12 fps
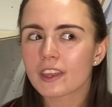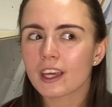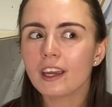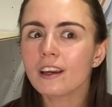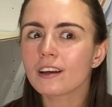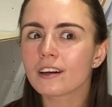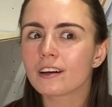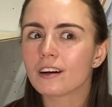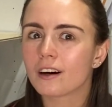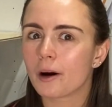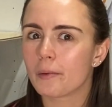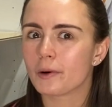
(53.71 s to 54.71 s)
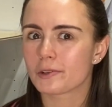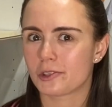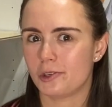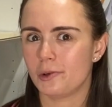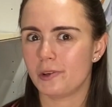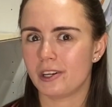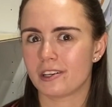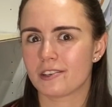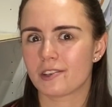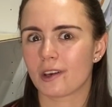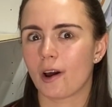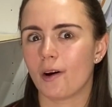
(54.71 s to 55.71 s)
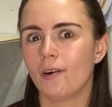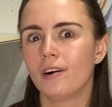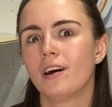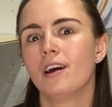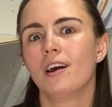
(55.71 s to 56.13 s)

think, almost 2 years ago.